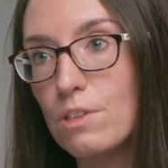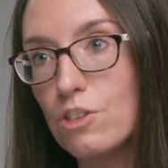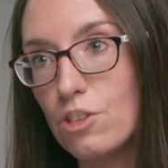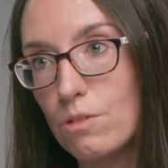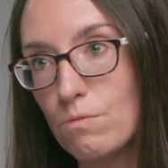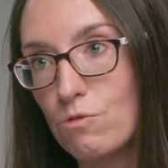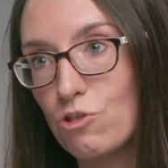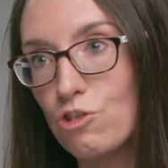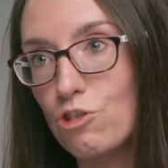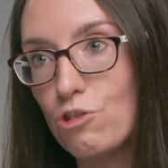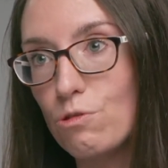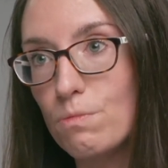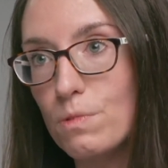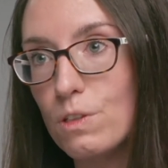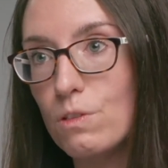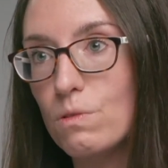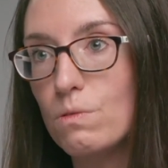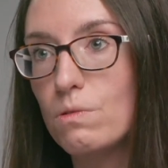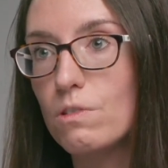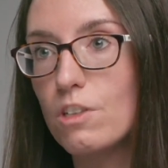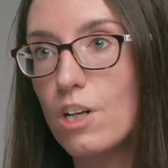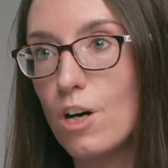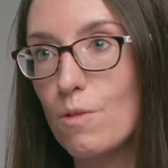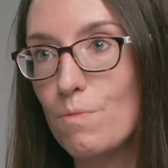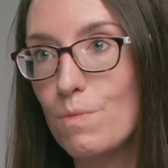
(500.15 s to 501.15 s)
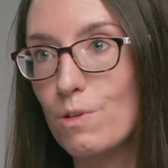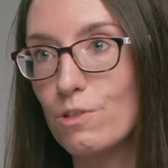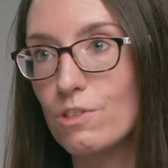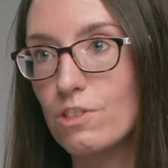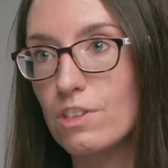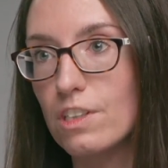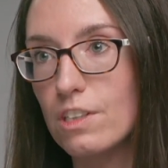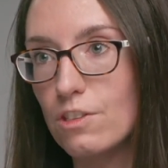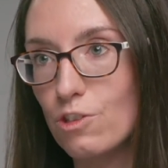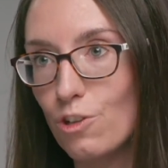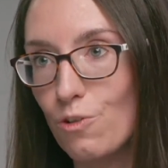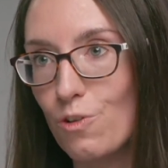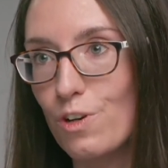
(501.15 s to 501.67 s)
which I'm sure we'll come on
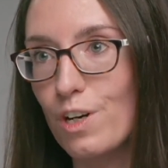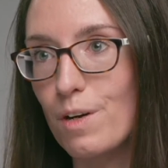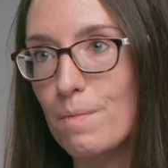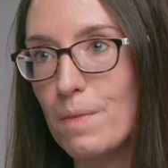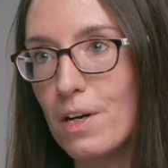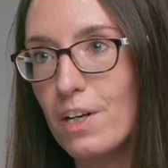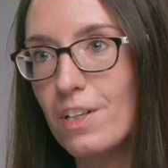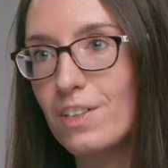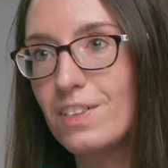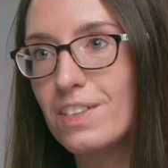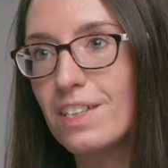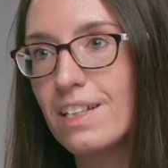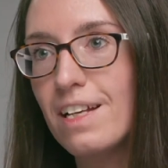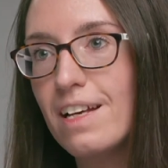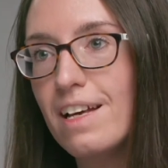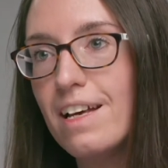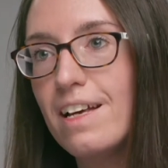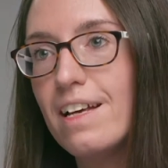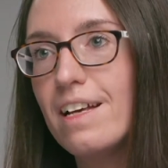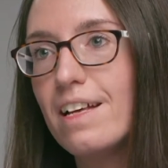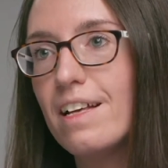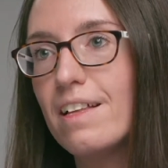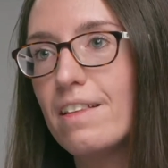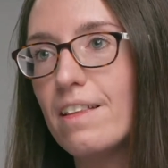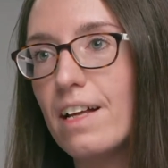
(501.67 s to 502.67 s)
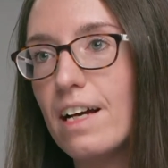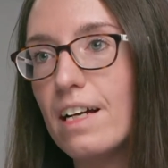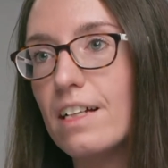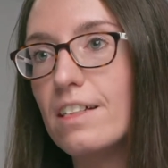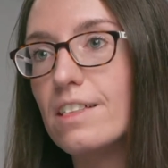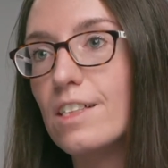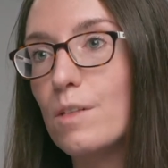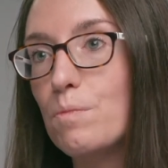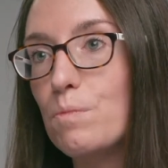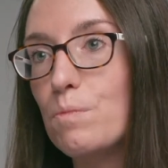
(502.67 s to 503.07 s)
to talk about, that is a